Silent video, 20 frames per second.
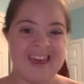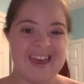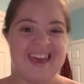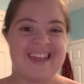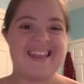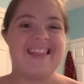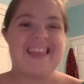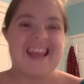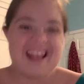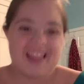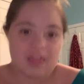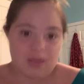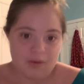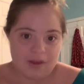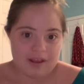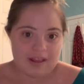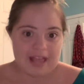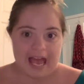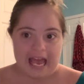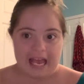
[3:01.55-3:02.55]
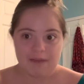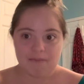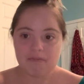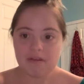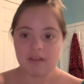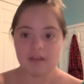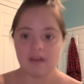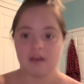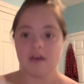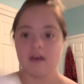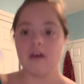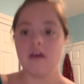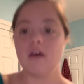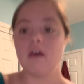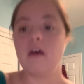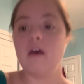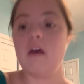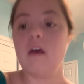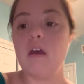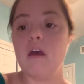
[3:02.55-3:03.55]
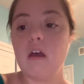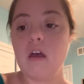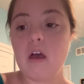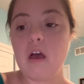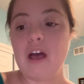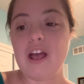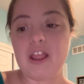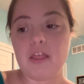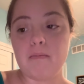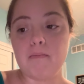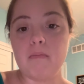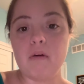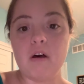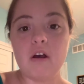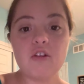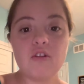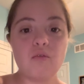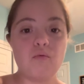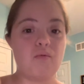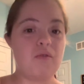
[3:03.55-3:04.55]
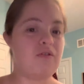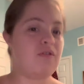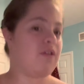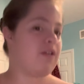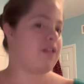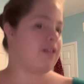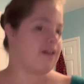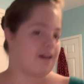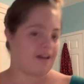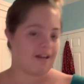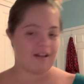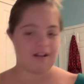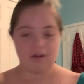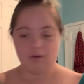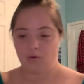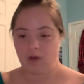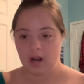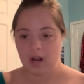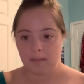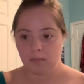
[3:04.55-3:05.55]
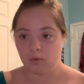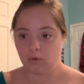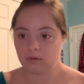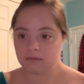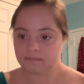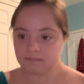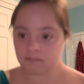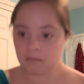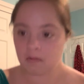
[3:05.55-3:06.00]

And it lasts 3 times as much, which is incredible.